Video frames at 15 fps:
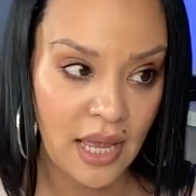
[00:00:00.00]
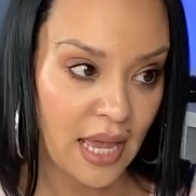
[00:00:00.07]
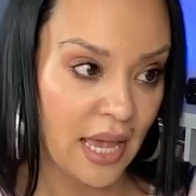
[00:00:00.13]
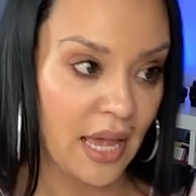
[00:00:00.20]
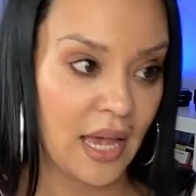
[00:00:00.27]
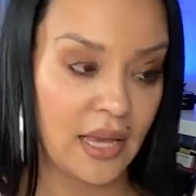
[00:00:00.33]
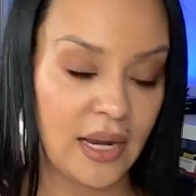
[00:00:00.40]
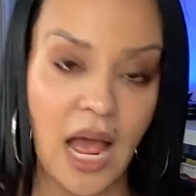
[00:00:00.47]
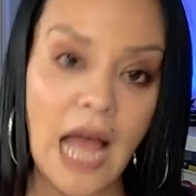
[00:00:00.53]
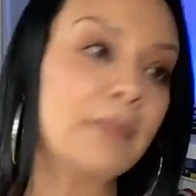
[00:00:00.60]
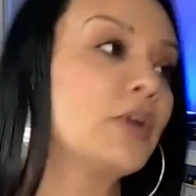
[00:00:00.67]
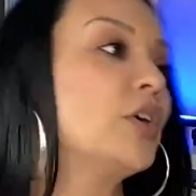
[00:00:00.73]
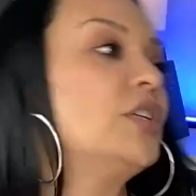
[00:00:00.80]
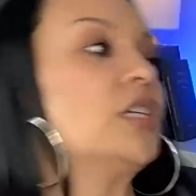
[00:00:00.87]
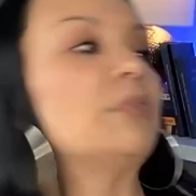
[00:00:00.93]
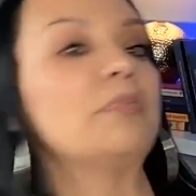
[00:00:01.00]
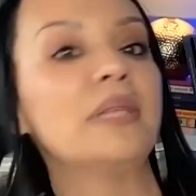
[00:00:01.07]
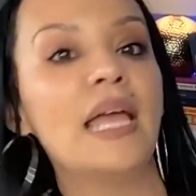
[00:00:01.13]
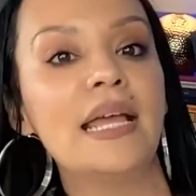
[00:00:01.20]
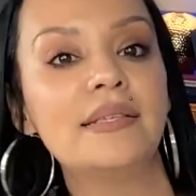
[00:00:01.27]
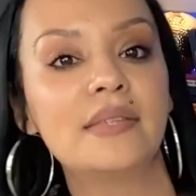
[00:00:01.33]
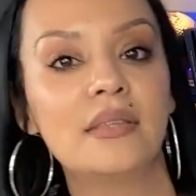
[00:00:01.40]
and I'm going to
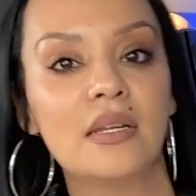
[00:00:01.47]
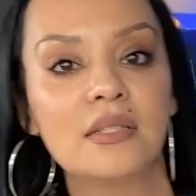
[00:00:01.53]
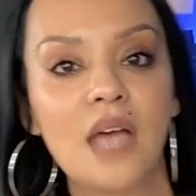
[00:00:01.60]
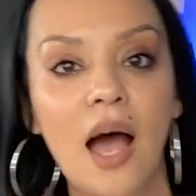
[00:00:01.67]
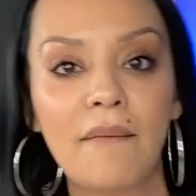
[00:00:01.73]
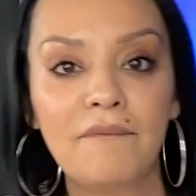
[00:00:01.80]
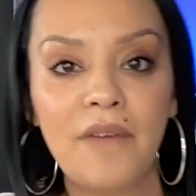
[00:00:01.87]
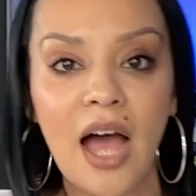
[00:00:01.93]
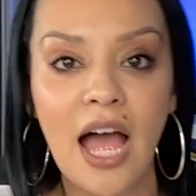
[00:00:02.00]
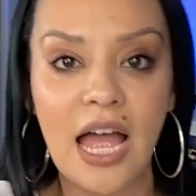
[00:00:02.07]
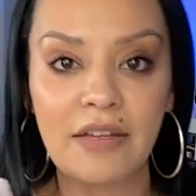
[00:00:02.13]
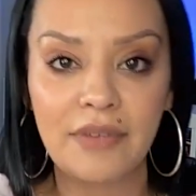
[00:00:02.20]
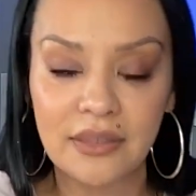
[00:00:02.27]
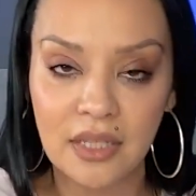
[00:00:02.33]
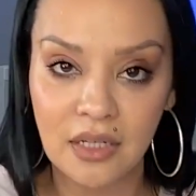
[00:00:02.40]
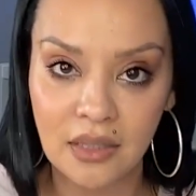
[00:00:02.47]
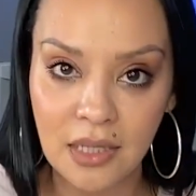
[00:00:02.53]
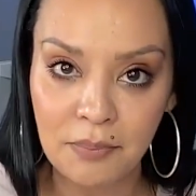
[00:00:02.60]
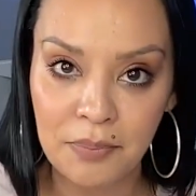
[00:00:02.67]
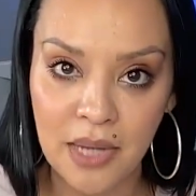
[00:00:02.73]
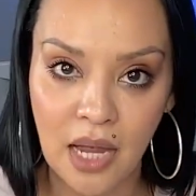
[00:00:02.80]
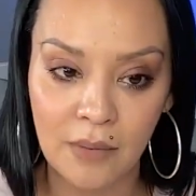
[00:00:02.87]
place in the top five at the
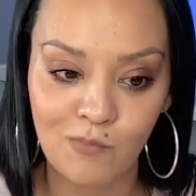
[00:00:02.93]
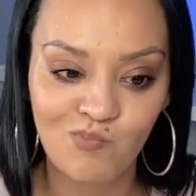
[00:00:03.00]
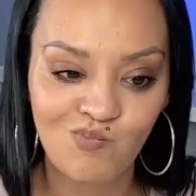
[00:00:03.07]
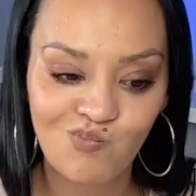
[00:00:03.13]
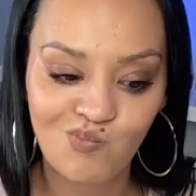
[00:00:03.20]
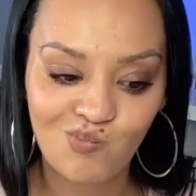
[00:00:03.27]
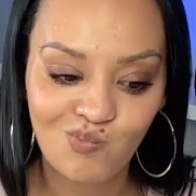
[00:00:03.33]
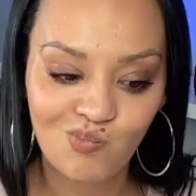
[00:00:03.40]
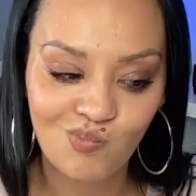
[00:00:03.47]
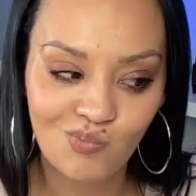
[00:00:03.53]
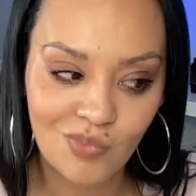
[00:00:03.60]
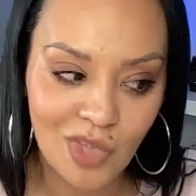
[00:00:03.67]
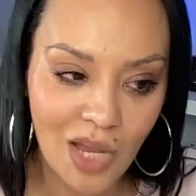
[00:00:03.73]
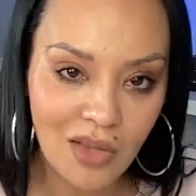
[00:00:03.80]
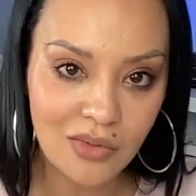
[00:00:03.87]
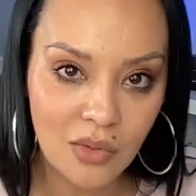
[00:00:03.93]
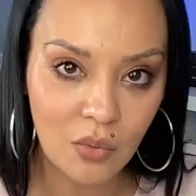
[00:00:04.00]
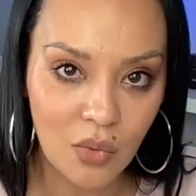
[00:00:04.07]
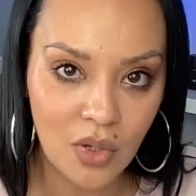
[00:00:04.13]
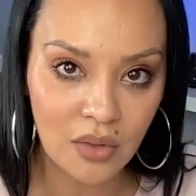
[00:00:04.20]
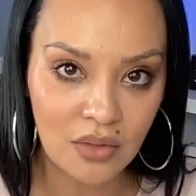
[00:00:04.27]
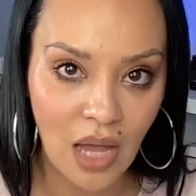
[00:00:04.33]
Olympia.
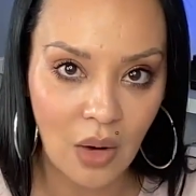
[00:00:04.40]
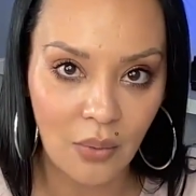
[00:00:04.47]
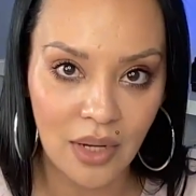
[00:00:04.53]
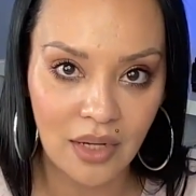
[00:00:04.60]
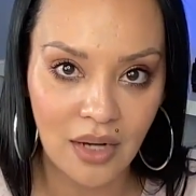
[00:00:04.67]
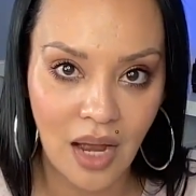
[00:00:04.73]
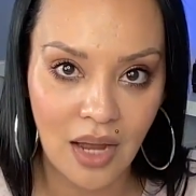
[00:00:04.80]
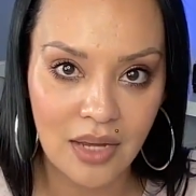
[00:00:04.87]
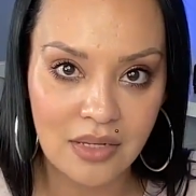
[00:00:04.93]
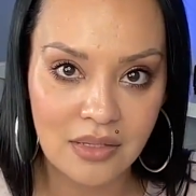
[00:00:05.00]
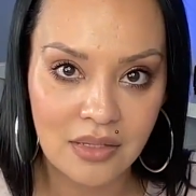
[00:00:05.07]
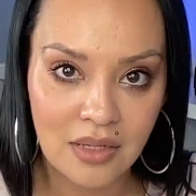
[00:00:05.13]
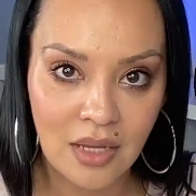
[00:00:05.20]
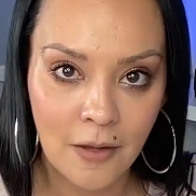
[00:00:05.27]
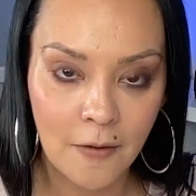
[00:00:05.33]
Doesn't work that way, guys.